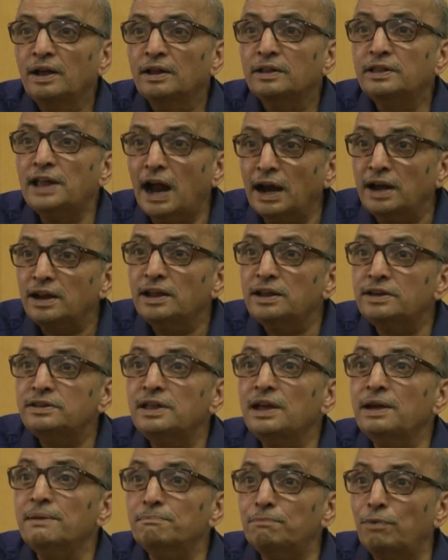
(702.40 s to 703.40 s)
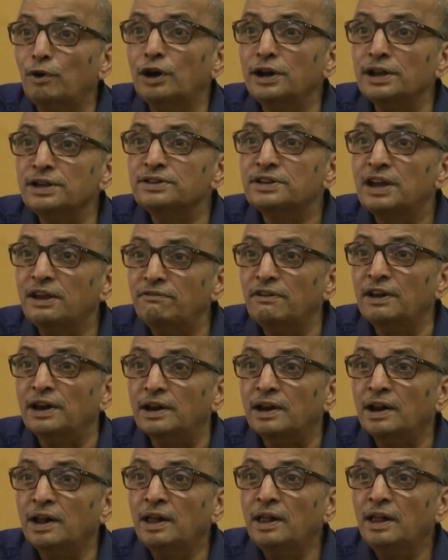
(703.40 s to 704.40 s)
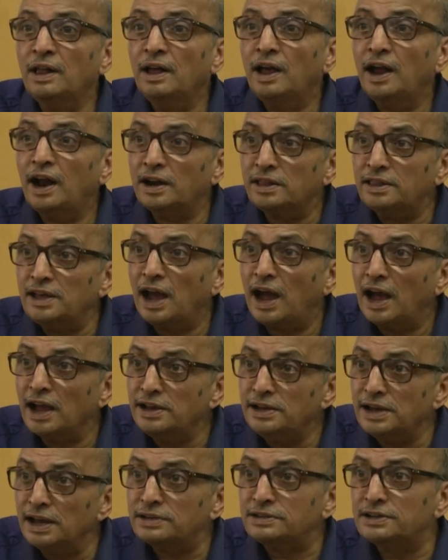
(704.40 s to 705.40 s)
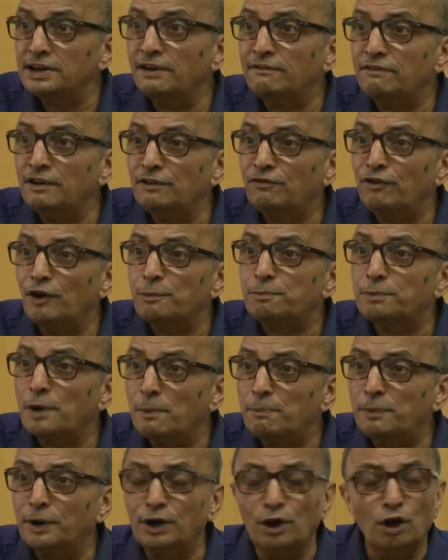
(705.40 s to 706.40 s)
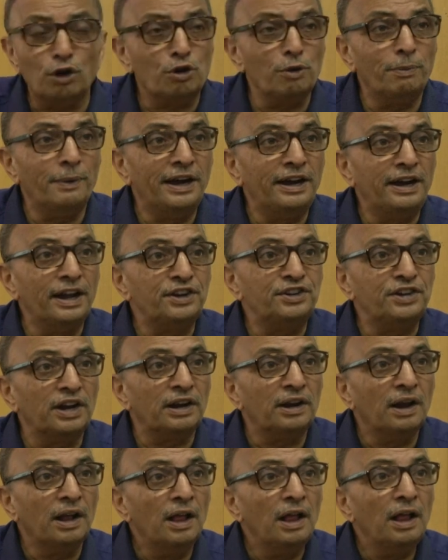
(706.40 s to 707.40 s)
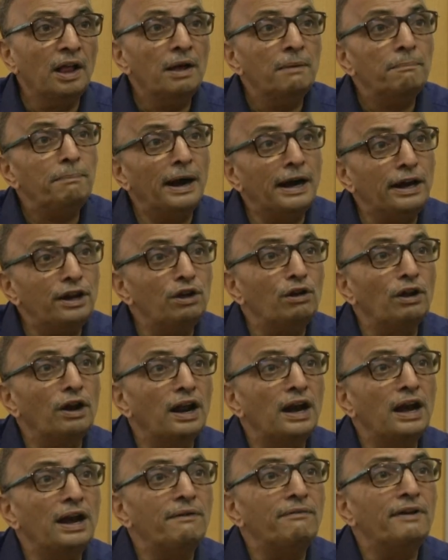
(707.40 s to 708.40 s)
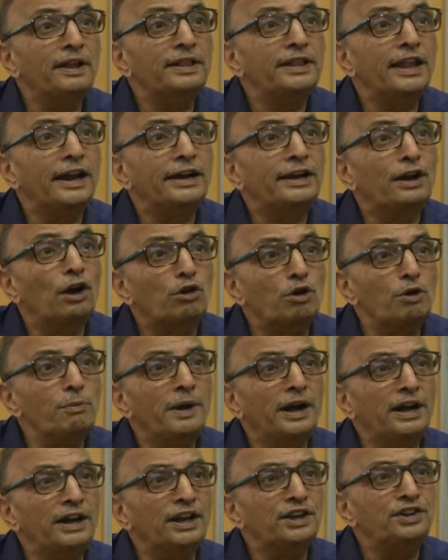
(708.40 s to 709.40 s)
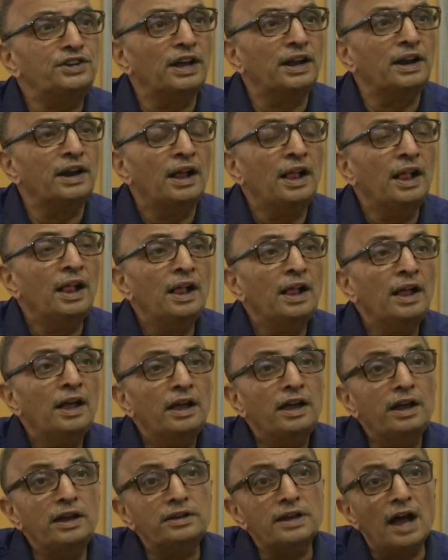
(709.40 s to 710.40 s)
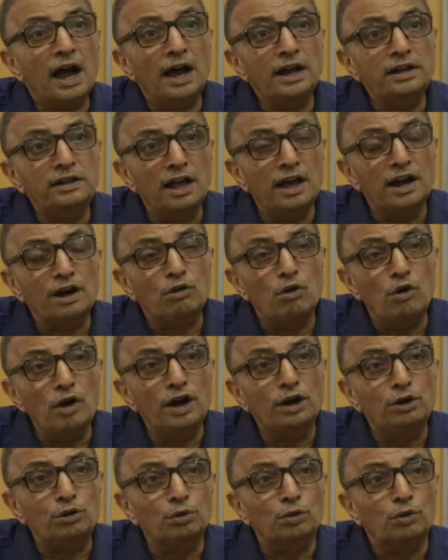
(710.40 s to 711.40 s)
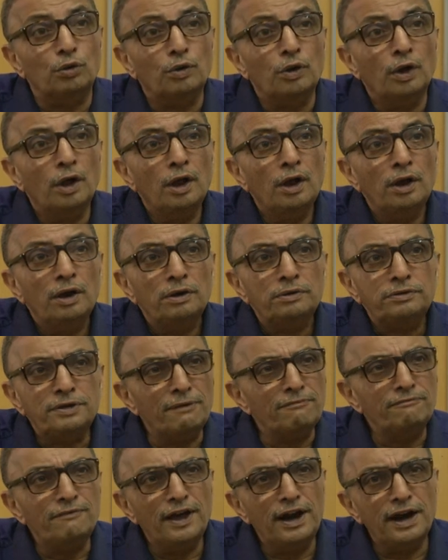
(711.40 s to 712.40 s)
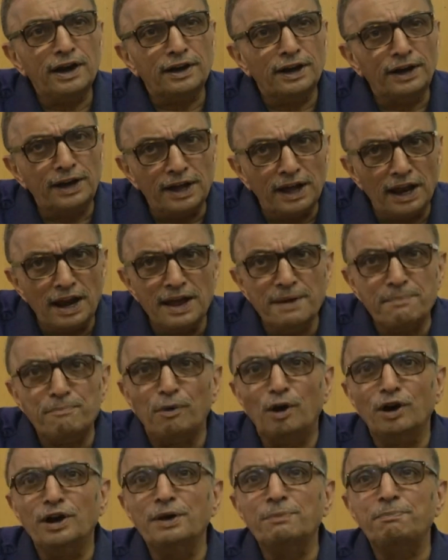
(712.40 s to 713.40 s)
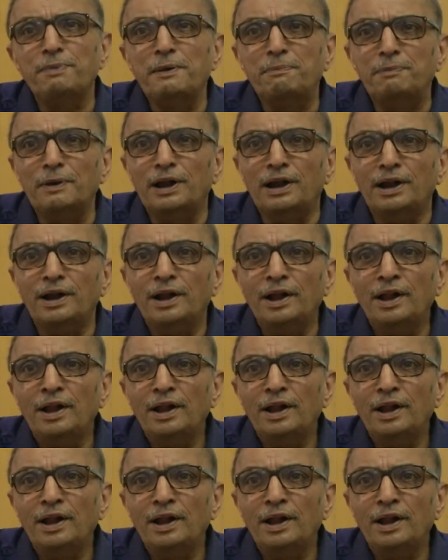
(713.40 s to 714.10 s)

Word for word: That is the importance given at the highest level for proper documentation, particularly when that documentation is either going to some very critically important people